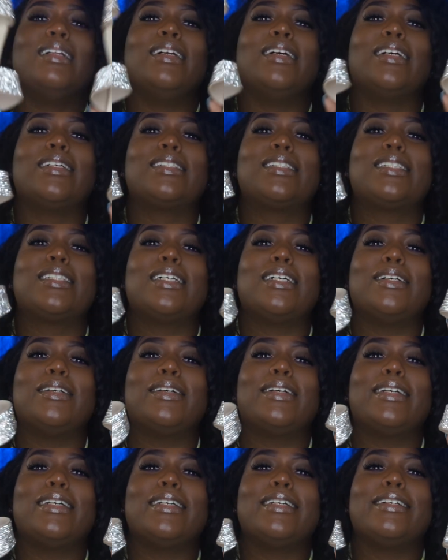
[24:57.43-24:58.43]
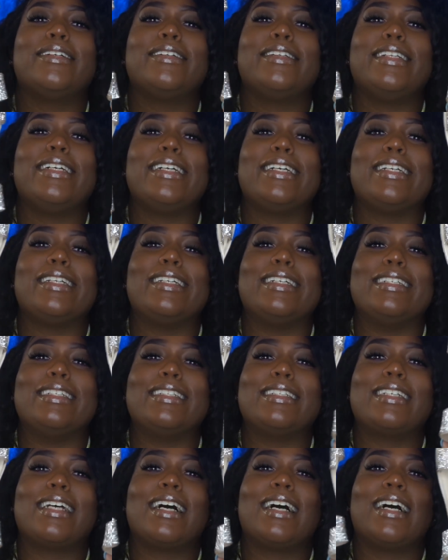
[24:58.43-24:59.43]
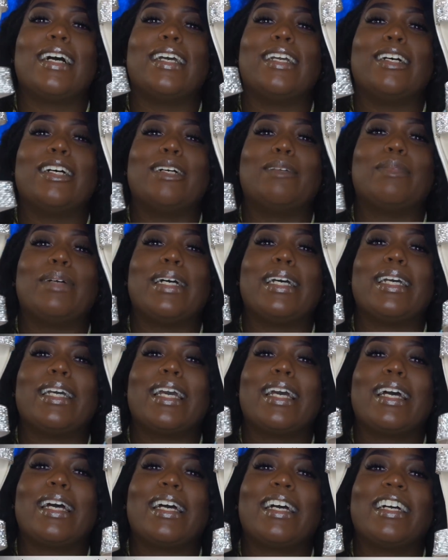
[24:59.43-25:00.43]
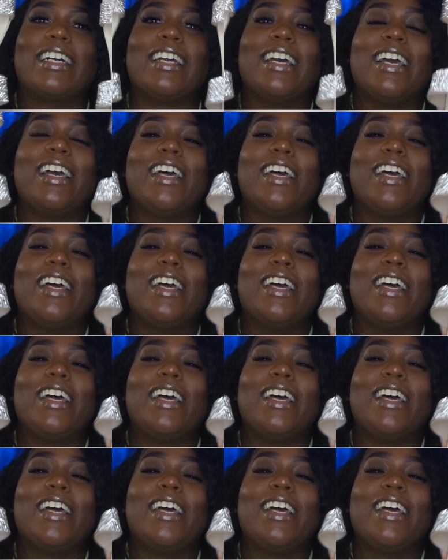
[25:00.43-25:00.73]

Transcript: they're so cute. Look at the shine. Oh my god.